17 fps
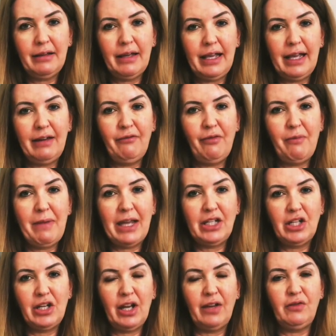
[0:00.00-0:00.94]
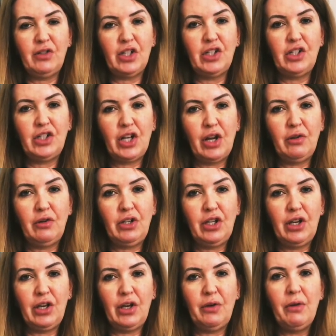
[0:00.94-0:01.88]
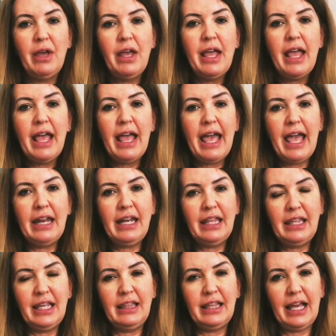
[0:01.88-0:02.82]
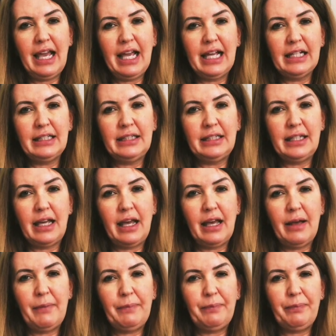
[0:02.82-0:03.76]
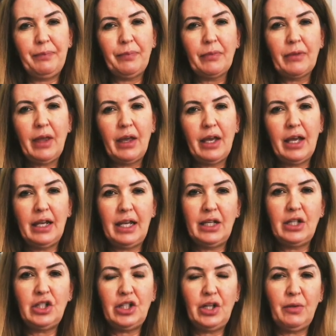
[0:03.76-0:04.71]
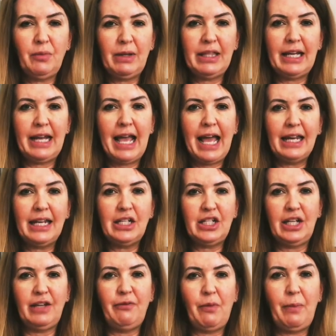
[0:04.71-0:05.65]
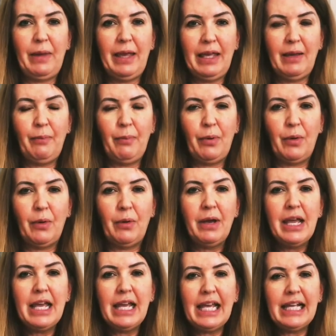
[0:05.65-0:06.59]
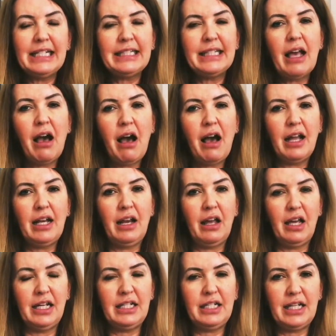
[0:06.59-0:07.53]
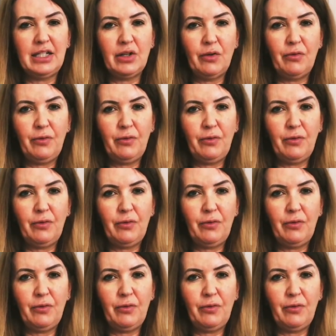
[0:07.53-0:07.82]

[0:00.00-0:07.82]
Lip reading: information I've just shown you, anything that has an issue with an allergy for people, it's highlighted on